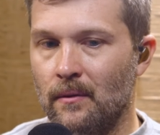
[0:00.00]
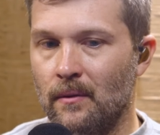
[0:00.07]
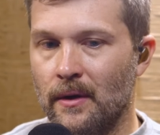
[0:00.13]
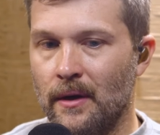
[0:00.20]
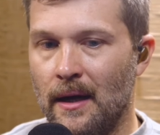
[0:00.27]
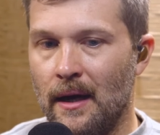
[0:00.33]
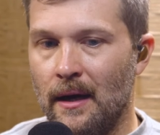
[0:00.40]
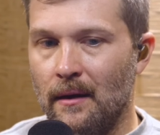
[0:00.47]
We're
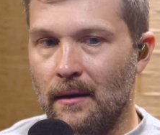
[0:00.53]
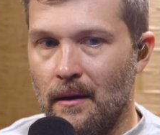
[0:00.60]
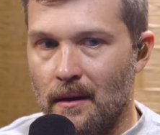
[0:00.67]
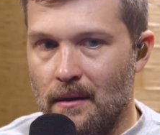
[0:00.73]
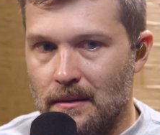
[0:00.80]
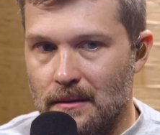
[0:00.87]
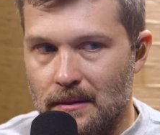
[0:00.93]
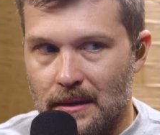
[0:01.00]
not
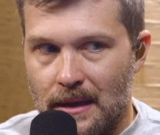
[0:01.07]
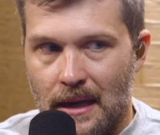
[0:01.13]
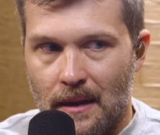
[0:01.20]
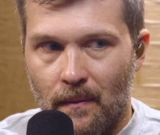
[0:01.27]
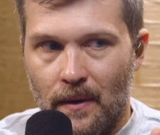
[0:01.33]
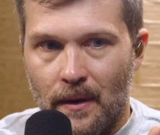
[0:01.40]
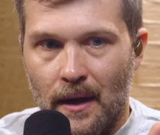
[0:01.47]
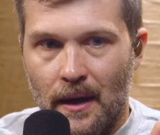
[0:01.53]
n-
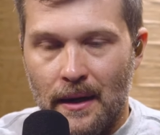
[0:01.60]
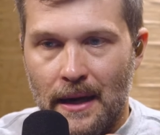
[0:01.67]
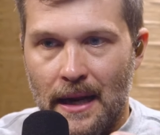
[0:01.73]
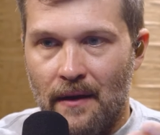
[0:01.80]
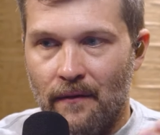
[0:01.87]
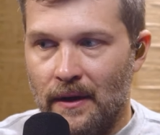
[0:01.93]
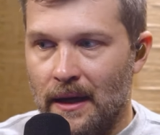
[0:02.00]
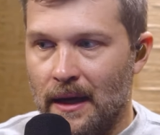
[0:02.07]
we're not
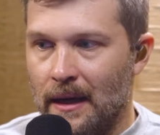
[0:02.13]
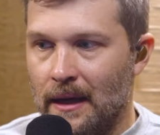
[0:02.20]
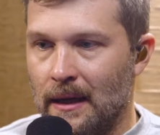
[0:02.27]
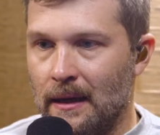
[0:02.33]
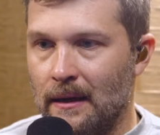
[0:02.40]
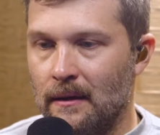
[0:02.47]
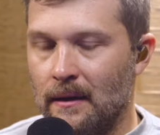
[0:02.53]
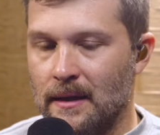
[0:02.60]

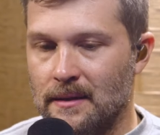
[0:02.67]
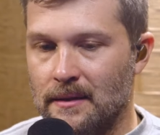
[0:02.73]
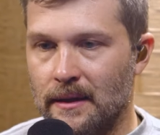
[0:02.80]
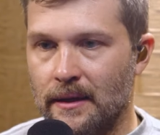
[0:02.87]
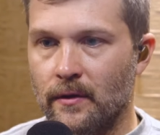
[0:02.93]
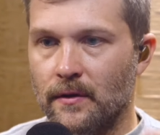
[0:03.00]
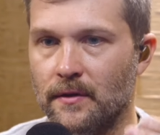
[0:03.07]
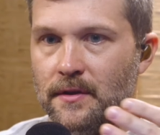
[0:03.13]
navigating as
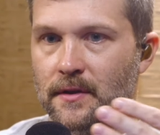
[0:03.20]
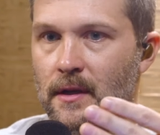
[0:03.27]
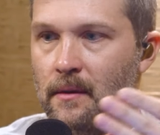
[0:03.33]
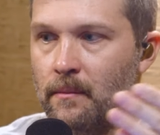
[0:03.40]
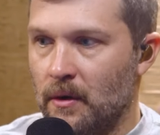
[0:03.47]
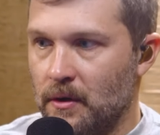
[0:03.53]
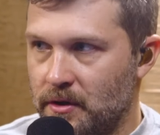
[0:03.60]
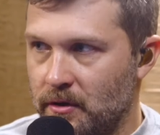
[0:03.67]
leaders the
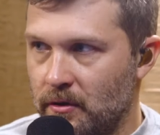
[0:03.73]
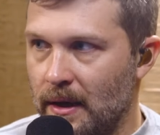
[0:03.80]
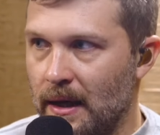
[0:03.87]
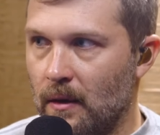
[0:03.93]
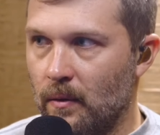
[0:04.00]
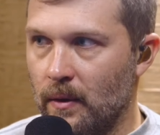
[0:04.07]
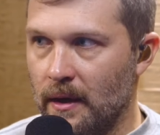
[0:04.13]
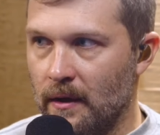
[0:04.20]
emotional
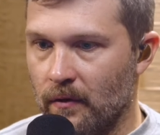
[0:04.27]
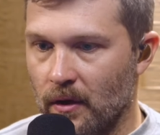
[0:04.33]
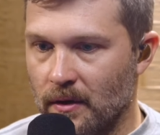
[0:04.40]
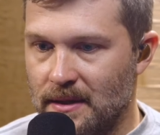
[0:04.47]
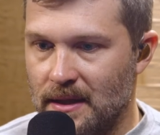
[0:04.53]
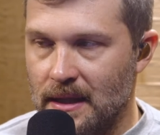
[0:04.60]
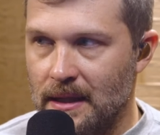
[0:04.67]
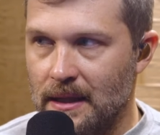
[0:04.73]
equity yeah, of our
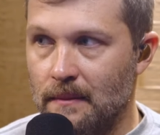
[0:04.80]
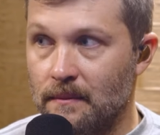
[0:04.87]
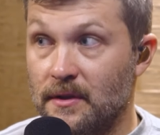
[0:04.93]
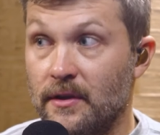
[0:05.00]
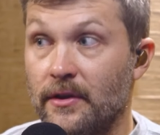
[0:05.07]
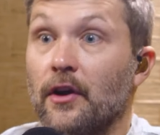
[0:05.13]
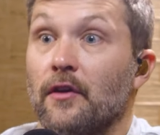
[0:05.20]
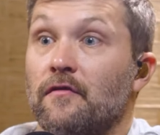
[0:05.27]
yeah, teams,
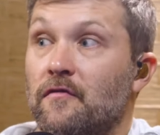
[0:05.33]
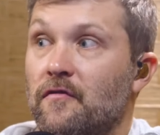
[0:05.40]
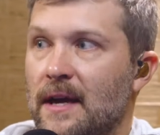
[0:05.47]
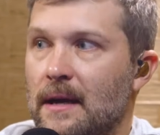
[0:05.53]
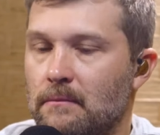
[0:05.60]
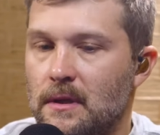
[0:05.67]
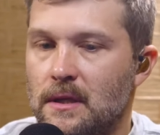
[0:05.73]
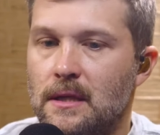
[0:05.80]
yeah. their
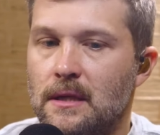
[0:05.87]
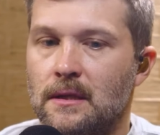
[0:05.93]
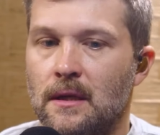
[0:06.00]
families.